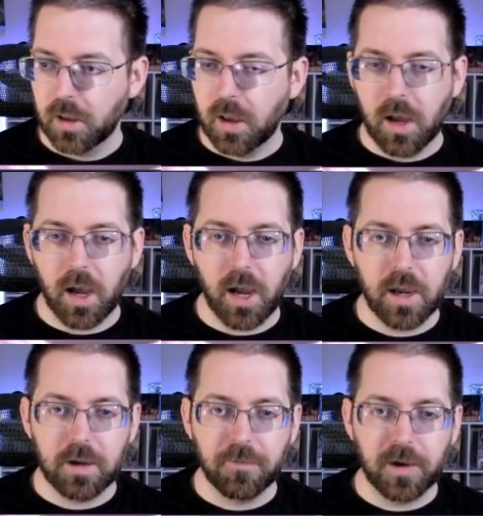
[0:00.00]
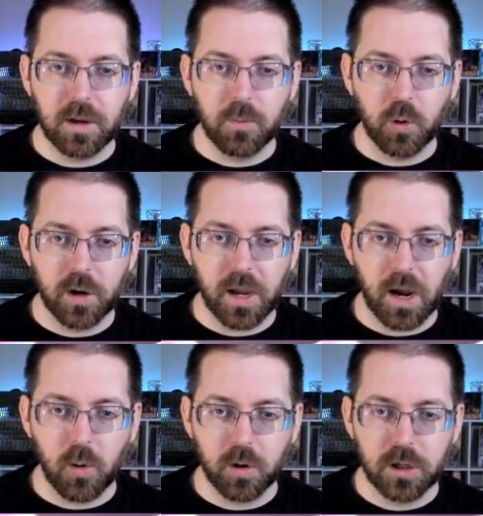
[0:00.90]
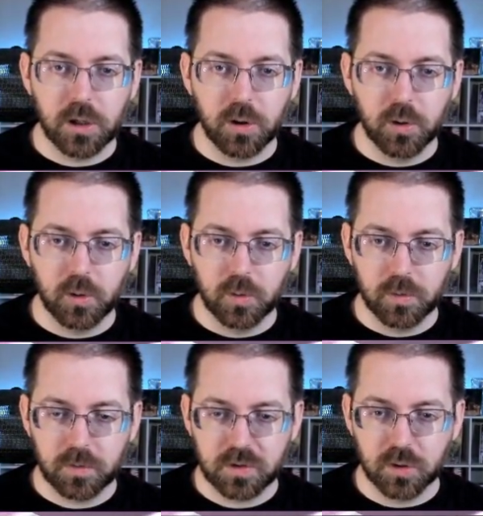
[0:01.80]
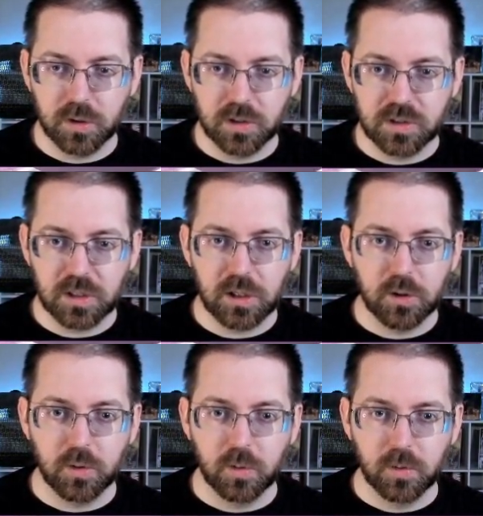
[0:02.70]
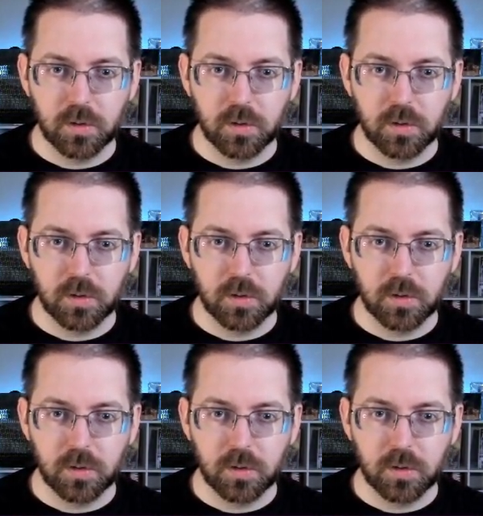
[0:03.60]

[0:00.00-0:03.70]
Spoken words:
Hi, fanboy, how are you? It's good to see you.